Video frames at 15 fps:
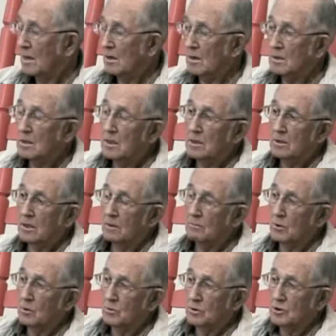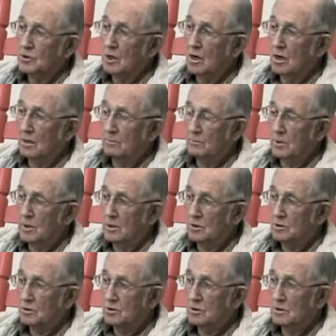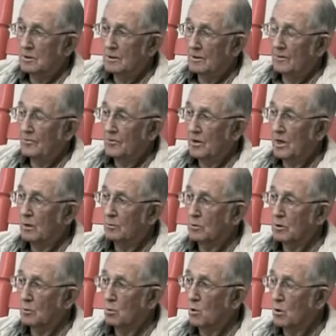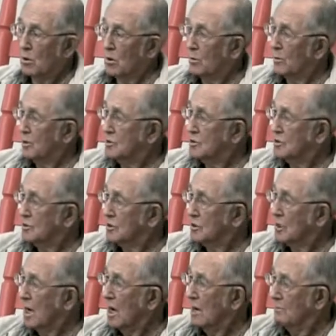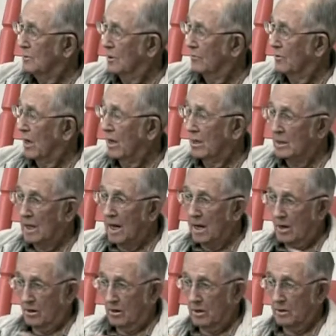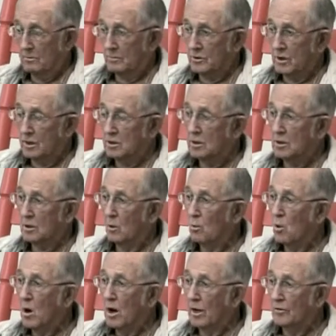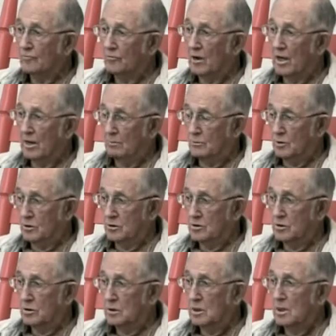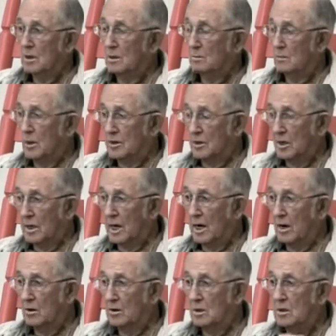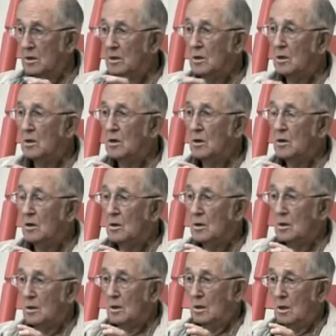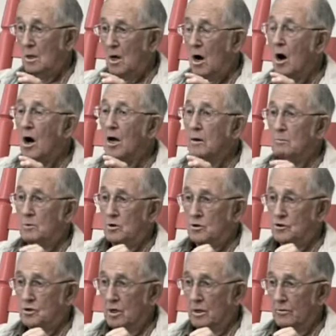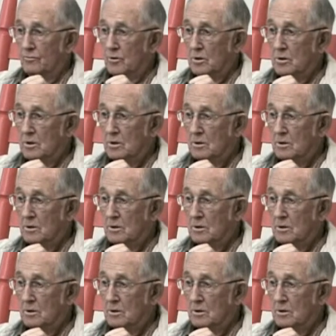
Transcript: Right. They built this high beach. Now when the water reaches the top of it and narrow, they take a wide flat beach, made a narrow high beach out of it.